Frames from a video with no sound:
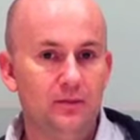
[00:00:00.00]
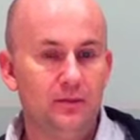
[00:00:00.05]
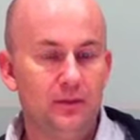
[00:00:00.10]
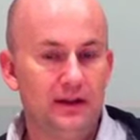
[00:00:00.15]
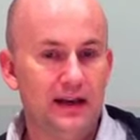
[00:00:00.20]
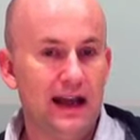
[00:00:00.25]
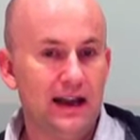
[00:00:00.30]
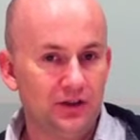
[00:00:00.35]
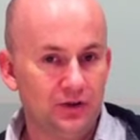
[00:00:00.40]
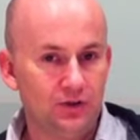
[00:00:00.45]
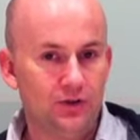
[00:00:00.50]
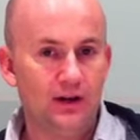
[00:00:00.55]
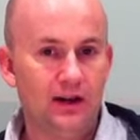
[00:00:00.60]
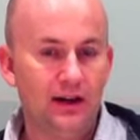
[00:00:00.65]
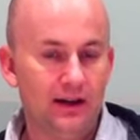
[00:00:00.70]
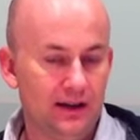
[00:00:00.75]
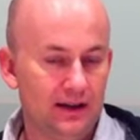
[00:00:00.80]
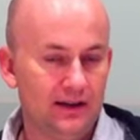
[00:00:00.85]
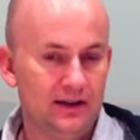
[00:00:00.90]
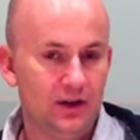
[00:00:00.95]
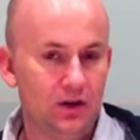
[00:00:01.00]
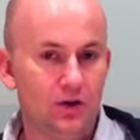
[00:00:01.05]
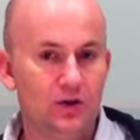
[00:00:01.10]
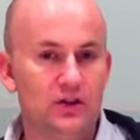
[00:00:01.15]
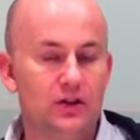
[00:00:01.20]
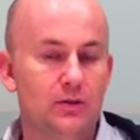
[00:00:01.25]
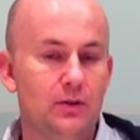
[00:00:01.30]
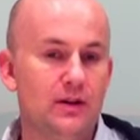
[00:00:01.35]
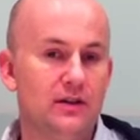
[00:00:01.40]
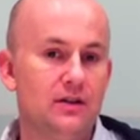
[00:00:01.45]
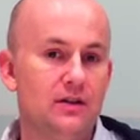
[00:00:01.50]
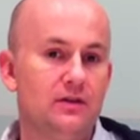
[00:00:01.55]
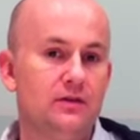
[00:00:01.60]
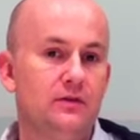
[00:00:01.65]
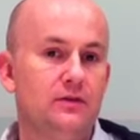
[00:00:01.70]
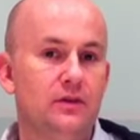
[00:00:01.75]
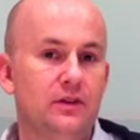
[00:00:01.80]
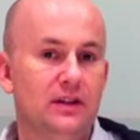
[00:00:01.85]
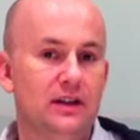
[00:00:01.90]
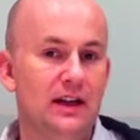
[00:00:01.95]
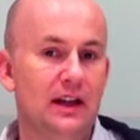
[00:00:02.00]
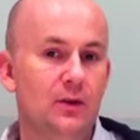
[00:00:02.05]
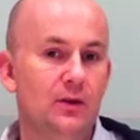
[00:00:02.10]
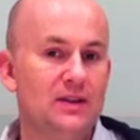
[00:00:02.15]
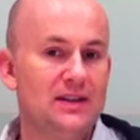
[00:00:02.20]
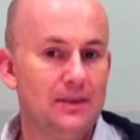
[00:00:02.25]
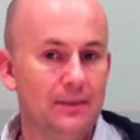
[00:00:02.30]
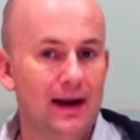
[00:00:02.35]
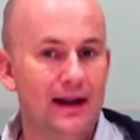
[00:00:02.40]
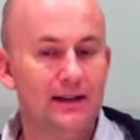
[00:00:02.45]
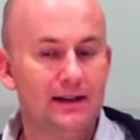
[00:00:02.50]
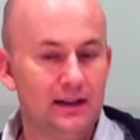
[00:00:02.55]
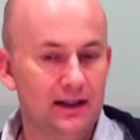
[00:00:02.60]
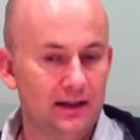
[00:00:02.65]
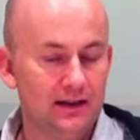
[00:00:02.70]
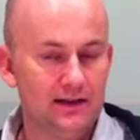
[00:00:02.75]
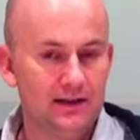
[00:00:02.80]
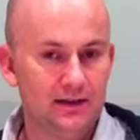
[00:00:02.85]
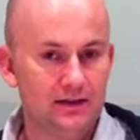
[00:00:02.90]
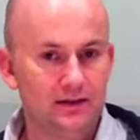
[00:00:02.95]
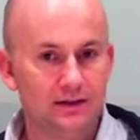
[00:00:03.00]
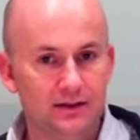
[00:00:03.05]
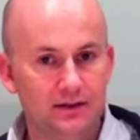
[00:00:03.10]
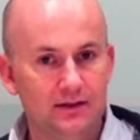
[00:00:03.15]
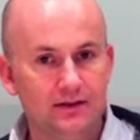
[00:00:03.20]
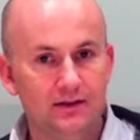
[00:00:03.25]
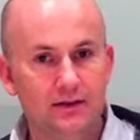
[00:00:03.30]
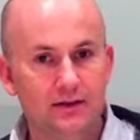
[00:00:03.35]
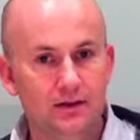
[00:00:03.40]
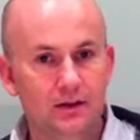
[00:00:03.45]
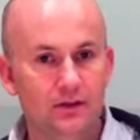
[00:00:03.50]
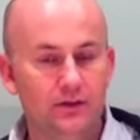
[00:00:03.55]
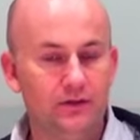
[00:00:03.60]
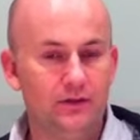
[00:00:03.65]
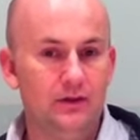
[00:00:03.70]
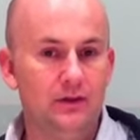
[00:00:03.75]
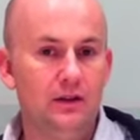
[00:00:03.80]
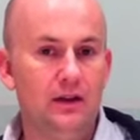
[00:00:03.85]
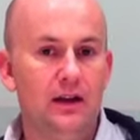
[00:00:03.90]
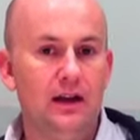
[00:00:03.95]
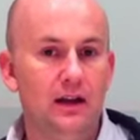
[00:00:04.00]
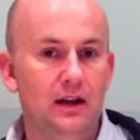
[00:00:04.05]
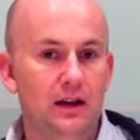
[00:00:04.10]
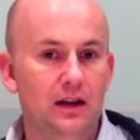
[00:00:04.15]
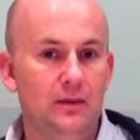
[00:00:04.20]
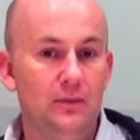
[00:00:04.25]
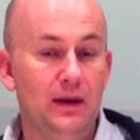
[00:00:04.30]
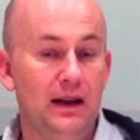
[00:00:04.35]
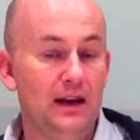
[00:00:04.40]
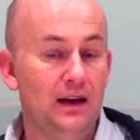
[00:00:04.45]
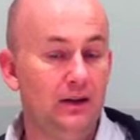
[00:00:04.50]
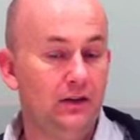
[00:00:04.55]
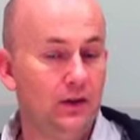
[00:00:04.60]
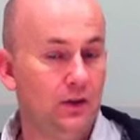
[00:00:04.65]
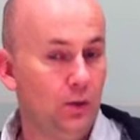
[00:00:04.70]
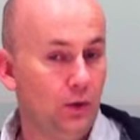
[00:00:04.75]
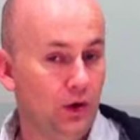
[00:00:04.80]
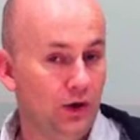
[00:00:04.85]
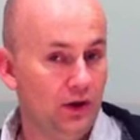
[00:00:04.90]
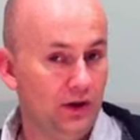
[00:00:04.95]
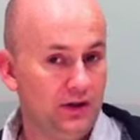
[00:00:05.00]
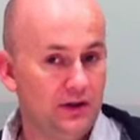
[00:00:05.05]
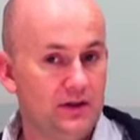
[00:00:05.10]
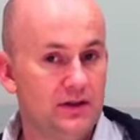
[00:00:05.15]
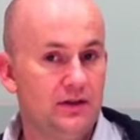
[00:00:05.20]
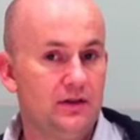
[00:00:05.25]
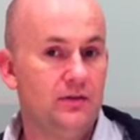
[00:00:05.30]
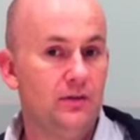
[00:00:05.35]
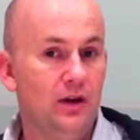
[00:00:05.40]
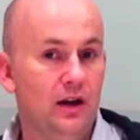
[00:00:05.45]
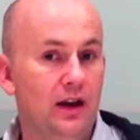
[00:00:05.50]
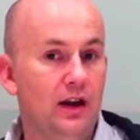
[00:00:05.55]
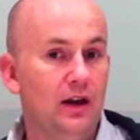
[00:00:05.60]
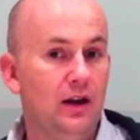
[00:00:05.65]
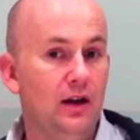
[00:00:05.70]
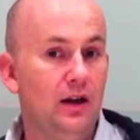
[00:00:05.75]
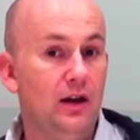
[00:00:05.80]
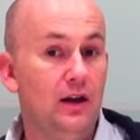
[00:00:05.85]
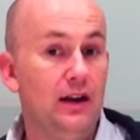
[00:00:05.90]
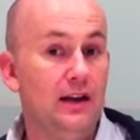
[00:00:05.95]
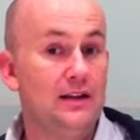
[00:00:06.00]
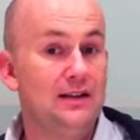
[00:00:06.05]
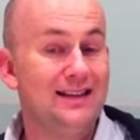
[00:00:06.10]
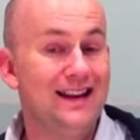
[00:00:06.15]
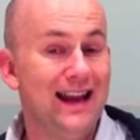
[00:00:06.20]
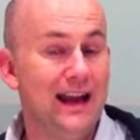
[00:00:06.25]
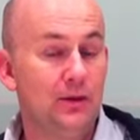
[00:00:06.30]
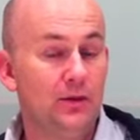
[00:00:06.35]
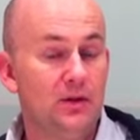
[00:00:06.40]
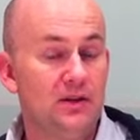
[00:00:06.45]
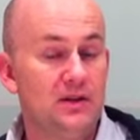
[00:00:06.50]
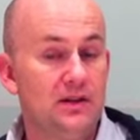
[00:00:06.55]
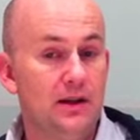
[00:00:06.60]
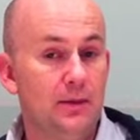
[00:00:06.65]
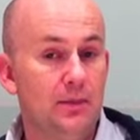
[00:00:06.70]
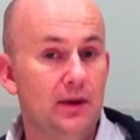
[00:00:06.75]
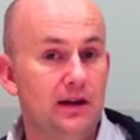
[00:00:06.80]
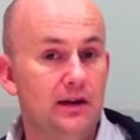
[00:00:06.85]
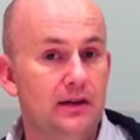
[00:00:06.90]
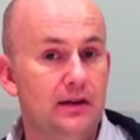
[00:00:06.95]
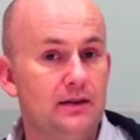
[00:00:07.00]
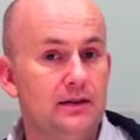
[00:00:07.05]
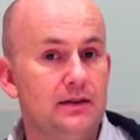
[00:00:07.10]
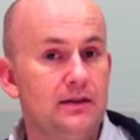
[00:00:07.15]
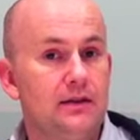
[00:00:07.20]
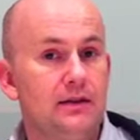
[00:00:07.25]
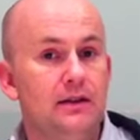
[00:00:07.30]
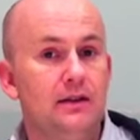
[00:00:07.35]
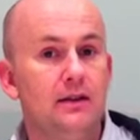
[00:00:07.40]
But naturally, as a consequence of dealing with semantics of meaning of the words, where it's language dependent.